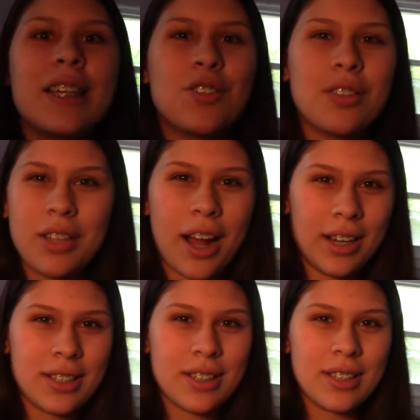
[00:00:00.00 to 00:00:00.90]
just got
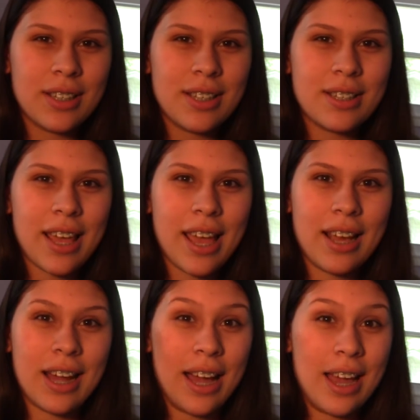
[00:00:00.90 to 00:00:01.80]
into this
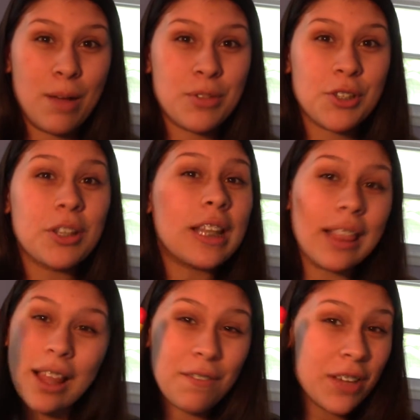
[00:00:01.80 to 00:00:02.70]
and I absolutely
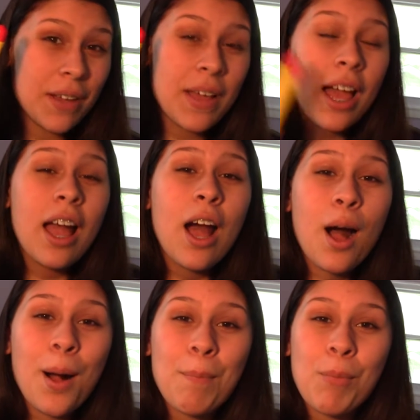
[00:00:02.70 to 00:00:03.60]
love it.
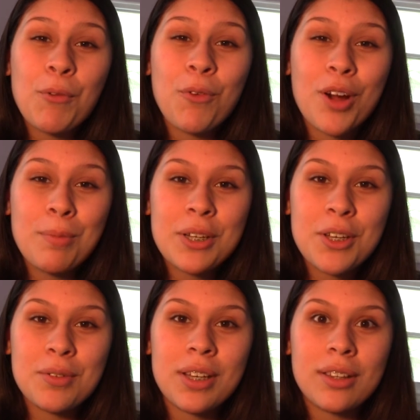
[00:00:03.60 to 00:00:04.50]
Before I've been
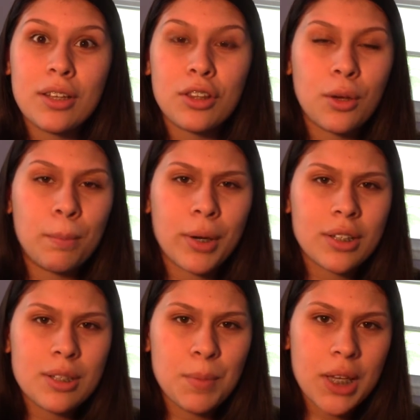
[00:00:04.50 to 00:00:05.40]
using like the
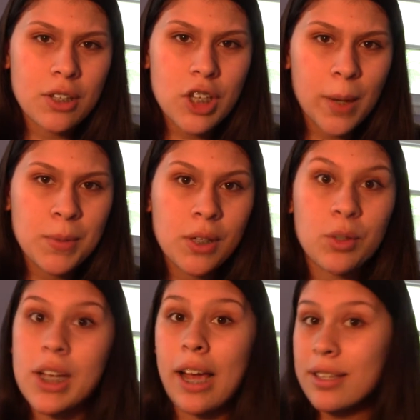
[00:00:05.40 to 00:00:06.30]
Burt's Bees chapstick,
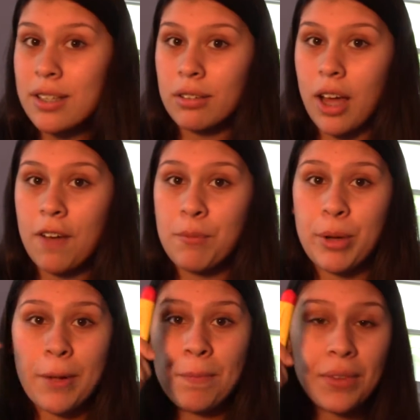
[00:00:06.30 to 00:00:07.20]
which I still love,
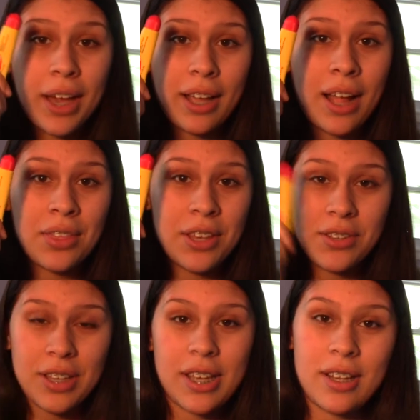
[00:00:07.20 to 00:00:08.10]
but I got
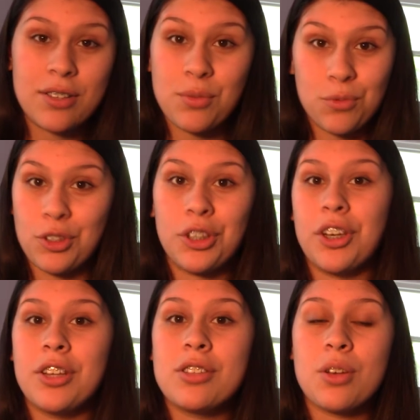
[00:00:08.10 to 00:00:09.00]
this and it's really
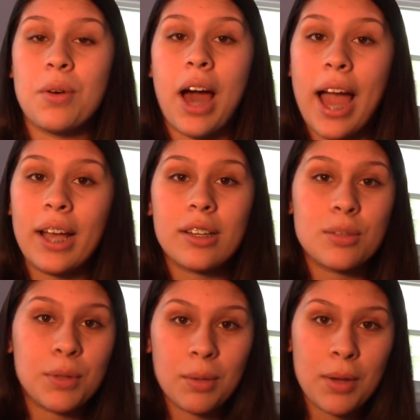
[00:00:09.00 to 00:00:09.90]
good. So I kind of just
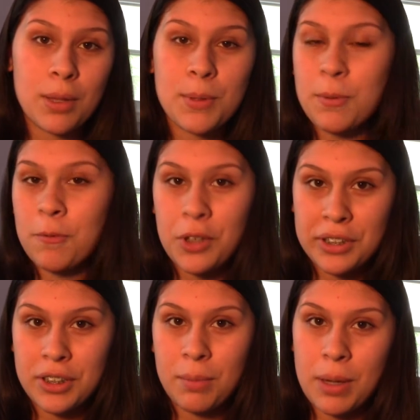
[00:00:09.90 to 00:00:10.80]
put on my lips before I
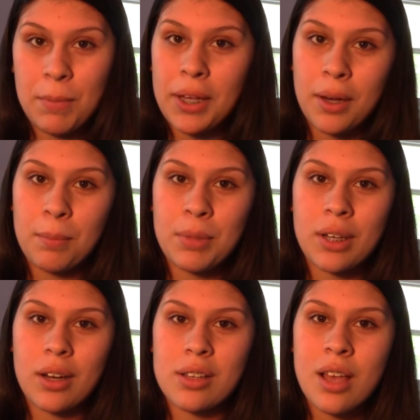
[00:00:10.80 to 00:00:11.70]
start my makeup
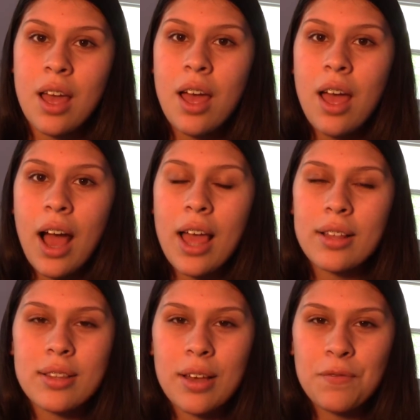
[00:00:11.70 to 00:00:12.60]
because
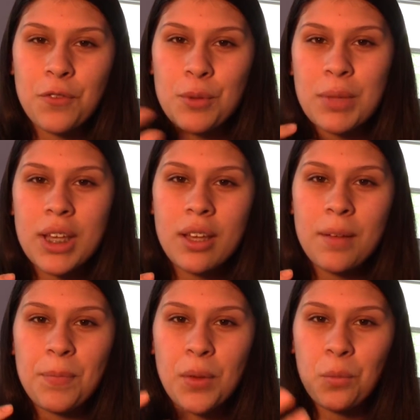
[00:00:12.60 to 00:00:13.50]
for me,
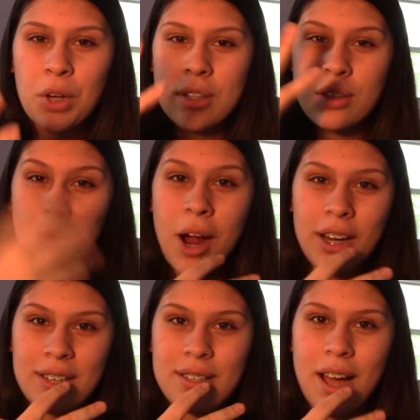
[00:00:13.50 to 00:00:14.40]
once the
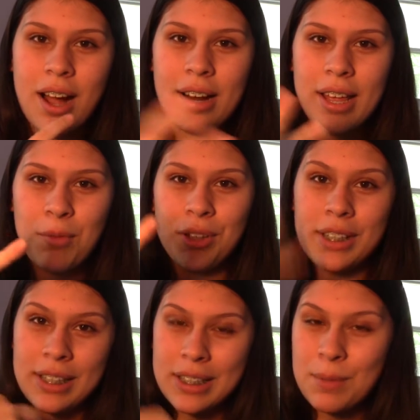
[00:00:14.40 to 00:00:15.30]
product is on, it
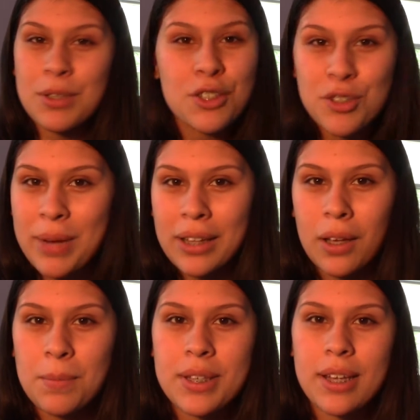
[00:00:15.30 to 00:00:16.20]
really seeps into my
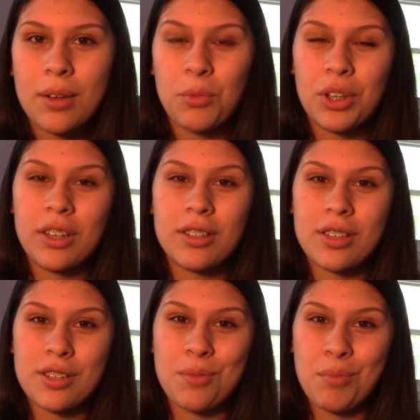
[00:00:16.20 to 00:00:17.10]
lips and it really
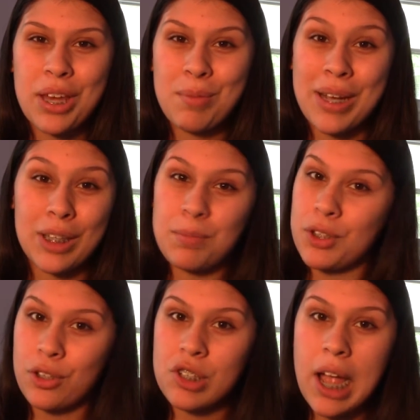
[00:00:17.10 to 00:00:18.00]
doesn't make my lips
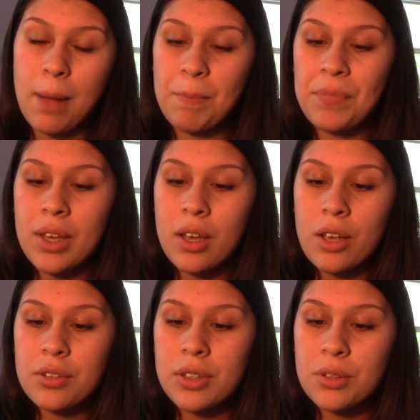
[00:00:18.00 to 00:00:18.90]
look chapped.
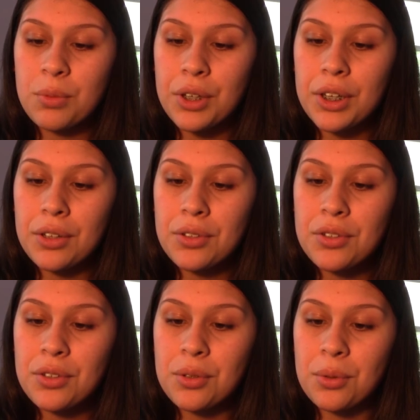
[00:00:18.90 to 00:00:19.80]
So that's what we're gonna
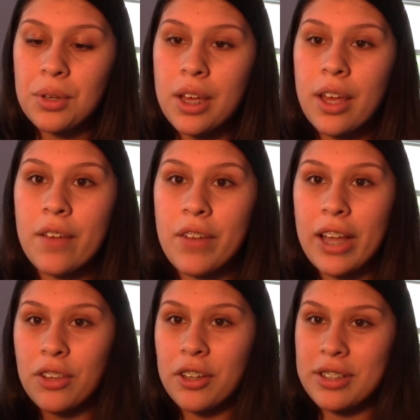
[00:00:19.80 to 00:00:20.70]
do. If I
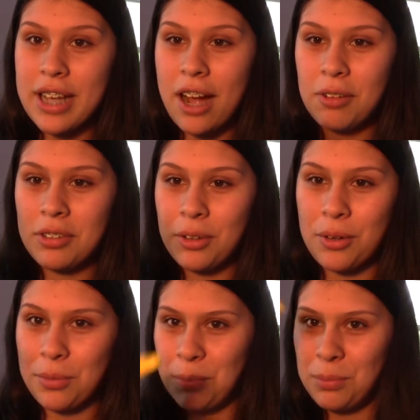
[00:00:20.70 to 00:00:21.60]
look down
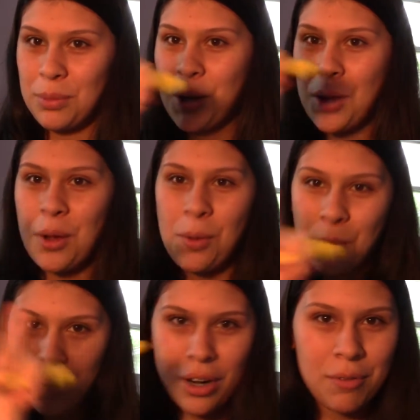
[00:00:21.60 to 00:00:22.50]
or
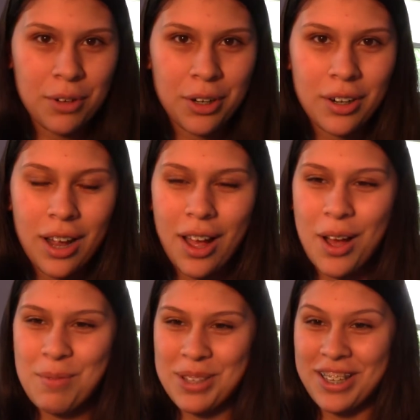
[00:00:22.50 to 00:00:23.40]
wherever,
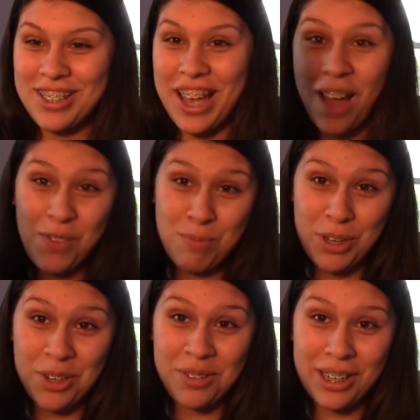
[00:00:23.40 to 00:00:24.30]
it's because I have a
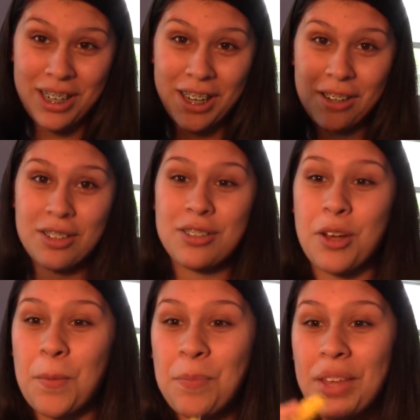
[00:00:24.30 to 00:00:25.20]
mirror right here,
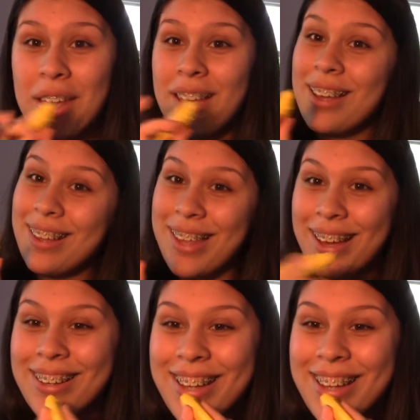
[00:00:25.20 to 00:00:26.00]
so yeah.